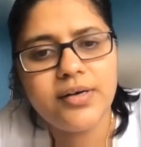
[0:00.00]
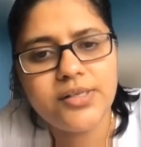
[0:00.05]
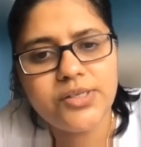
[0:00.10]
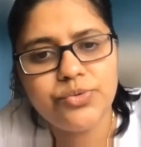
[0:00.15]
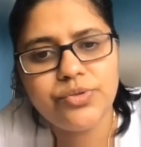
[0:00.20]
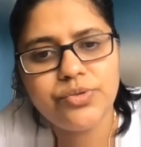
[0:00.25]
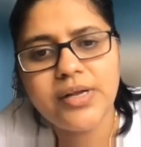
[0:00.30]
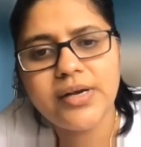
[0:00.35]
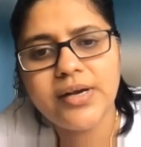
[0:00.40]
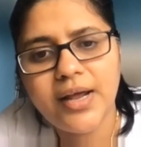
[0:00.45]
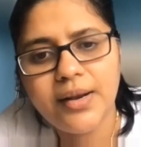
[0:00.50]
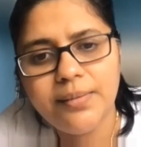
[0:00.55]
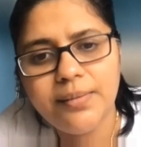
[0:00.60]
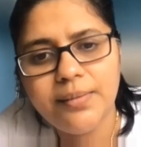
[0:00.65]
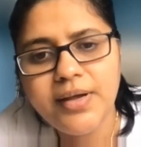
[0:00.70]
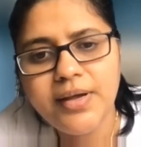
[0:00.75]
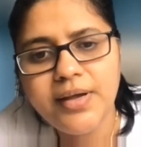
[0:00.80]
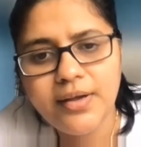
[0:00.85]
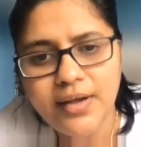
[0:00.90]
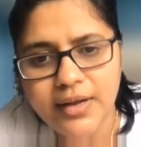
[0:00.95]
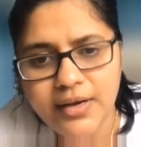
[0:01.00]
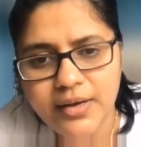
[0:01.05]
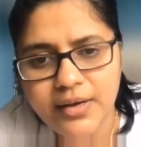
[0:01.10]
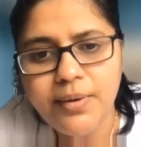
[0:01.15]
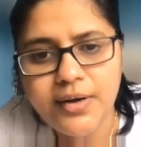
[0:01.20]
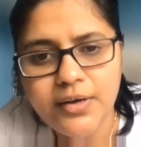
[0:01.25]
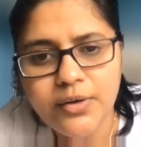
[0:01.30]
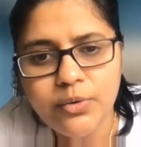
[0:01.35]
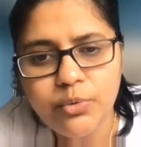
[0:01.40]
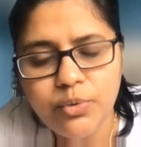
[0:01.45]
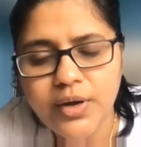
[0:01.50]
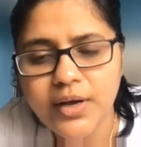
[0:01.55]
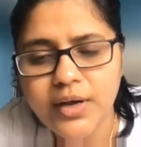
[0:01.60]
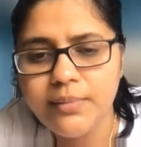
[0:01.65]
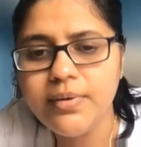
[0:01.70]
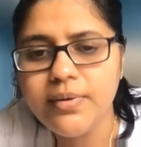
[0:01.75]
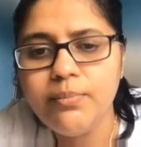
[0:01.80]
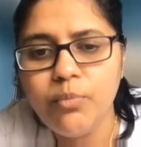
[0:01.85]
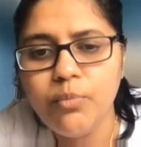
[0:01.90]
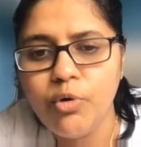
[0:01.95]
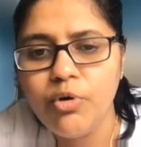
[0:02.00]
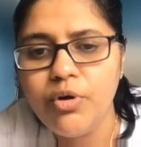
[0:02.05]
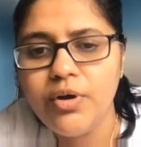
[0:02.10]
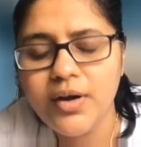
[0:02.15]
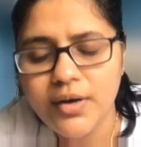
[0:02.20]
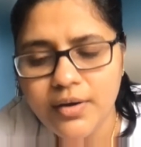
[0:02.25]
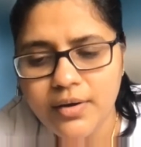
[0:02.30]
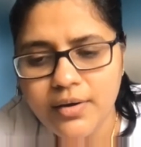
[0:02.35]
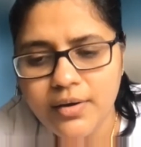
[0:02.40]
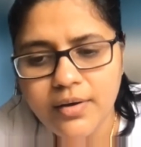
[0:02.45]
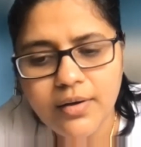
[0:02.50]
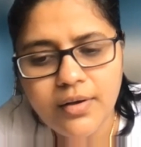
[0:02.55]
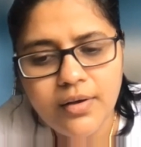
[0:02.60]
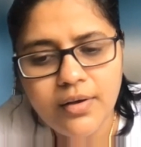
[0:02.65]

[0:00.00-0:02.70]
So there can be anybody who can be molded